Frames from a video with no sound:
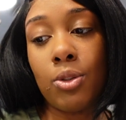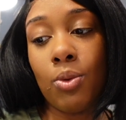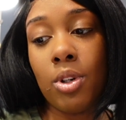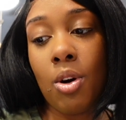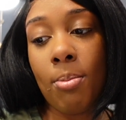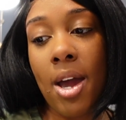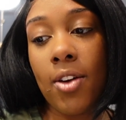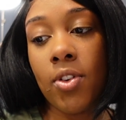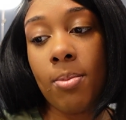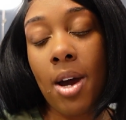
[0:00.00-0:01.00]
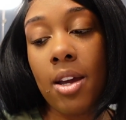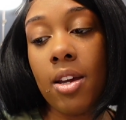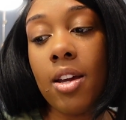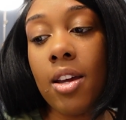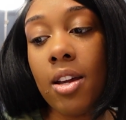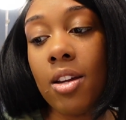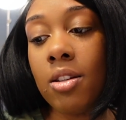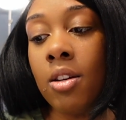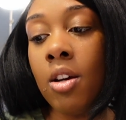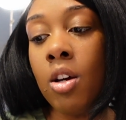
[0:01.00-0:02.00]
doing no math in my
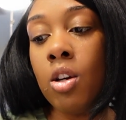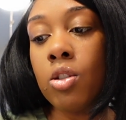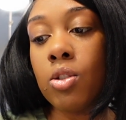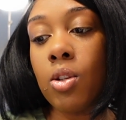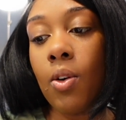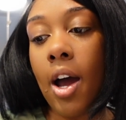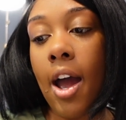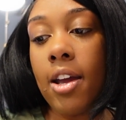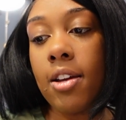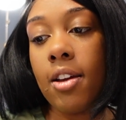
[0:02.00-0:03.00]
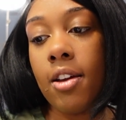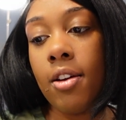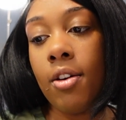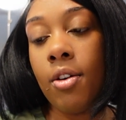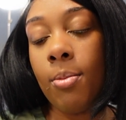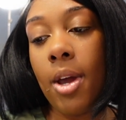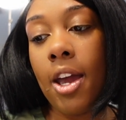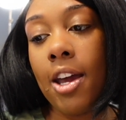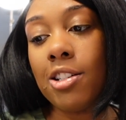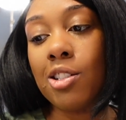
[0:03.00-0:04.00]
head. So I am
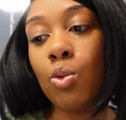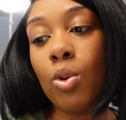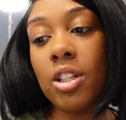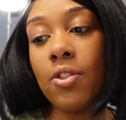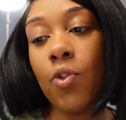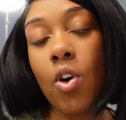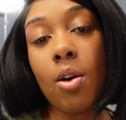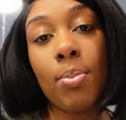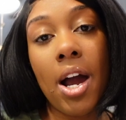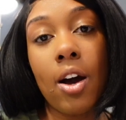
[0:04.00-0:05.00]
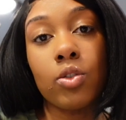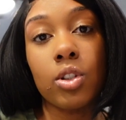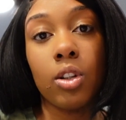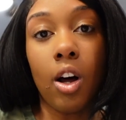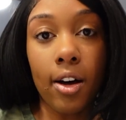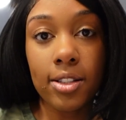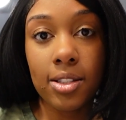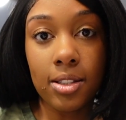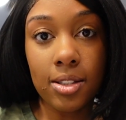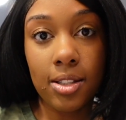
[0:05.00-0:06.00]
at 24 pounds
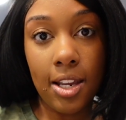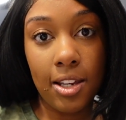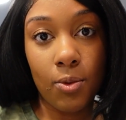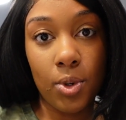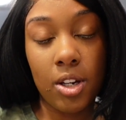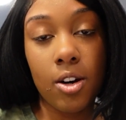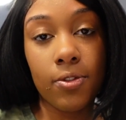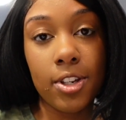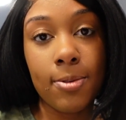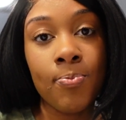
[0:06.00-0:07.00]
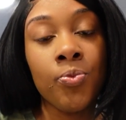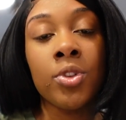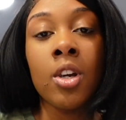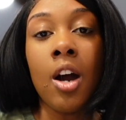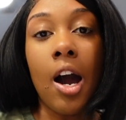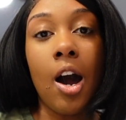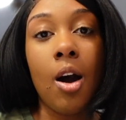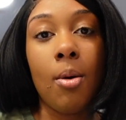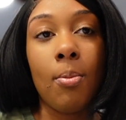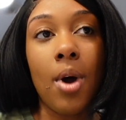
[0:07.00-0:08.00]
lost since taking Wegovy.
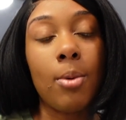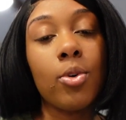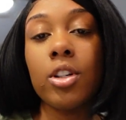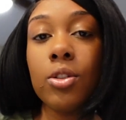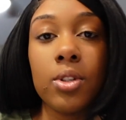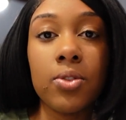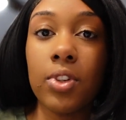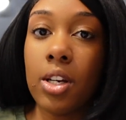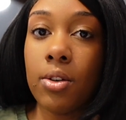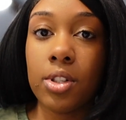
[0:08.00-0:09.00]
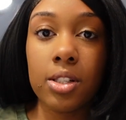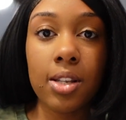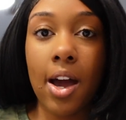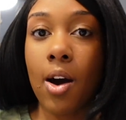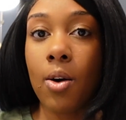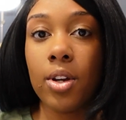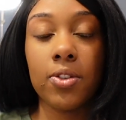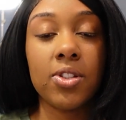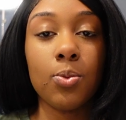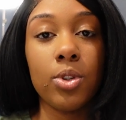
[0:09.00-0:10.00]
I'm going to do this video just how
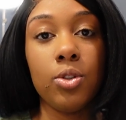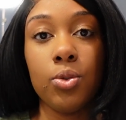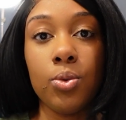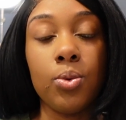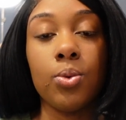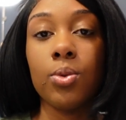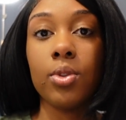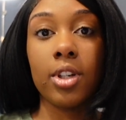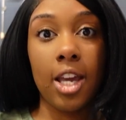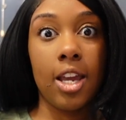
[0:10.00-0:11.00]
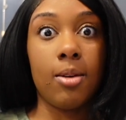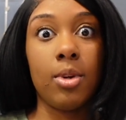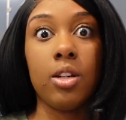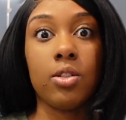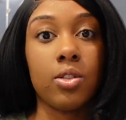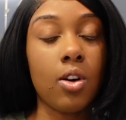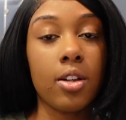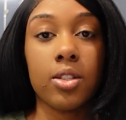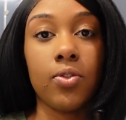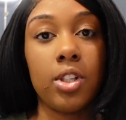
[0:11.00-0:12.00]
if someone new came and
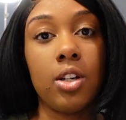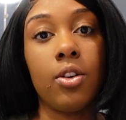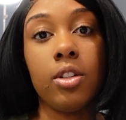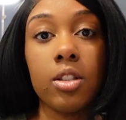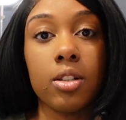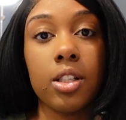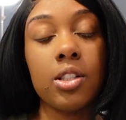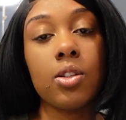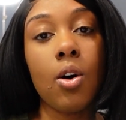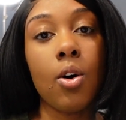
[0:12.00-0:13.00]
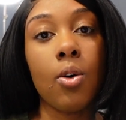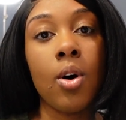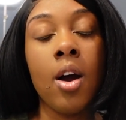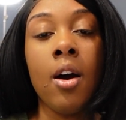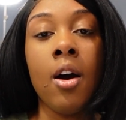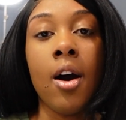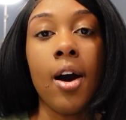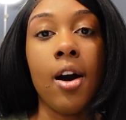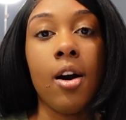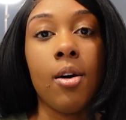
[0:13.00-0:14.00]
saw this video initially. So
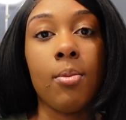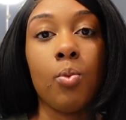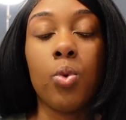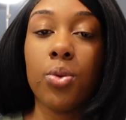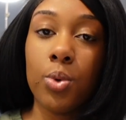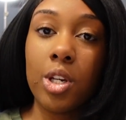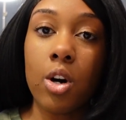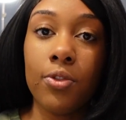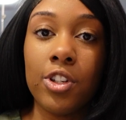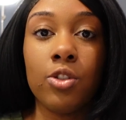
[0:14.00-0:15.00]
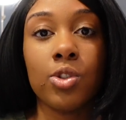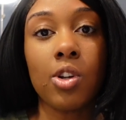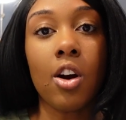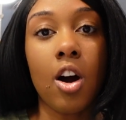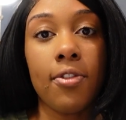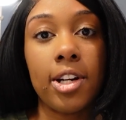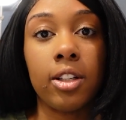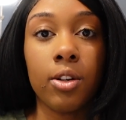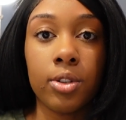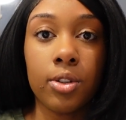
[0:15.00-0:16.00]
with Wegovy, you start off at a
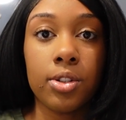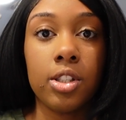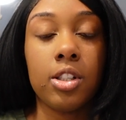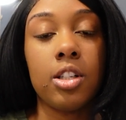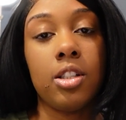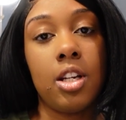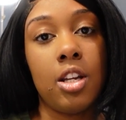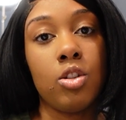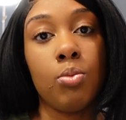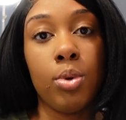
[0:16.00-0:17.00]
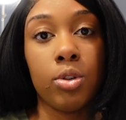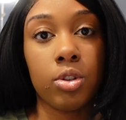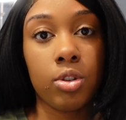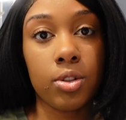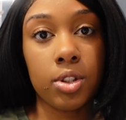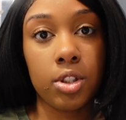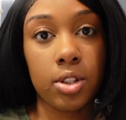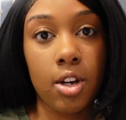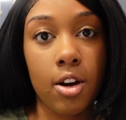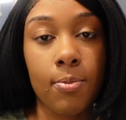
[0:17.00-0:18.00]
low dosage and then you build your
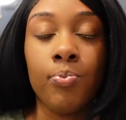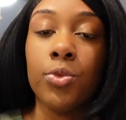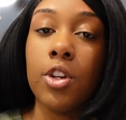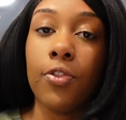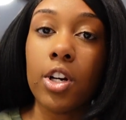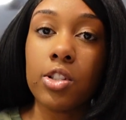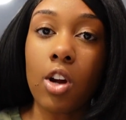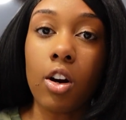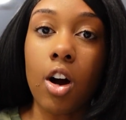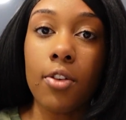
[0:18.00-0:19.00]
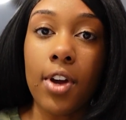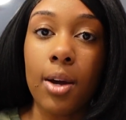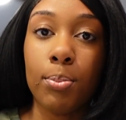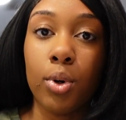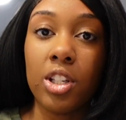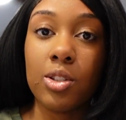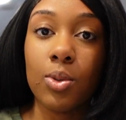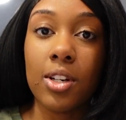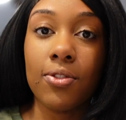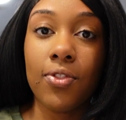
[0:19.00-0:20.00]
dosages up. You first start off at
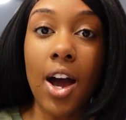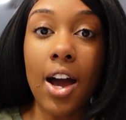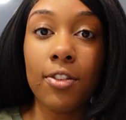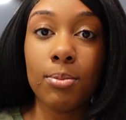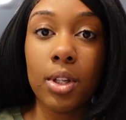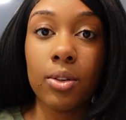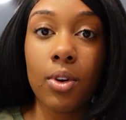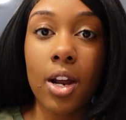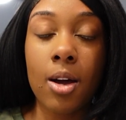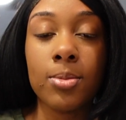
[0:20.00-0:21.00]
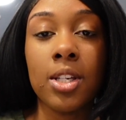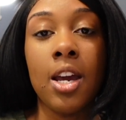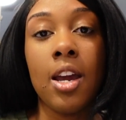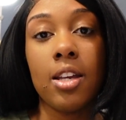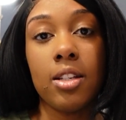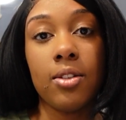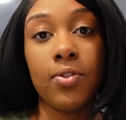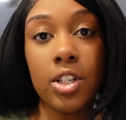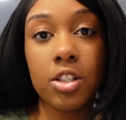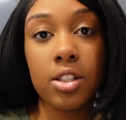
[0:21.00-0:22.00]
0.25 milligrams, and then
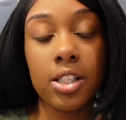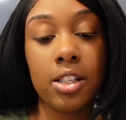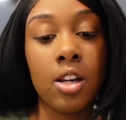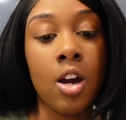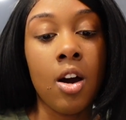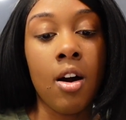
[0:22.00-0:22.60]
eventually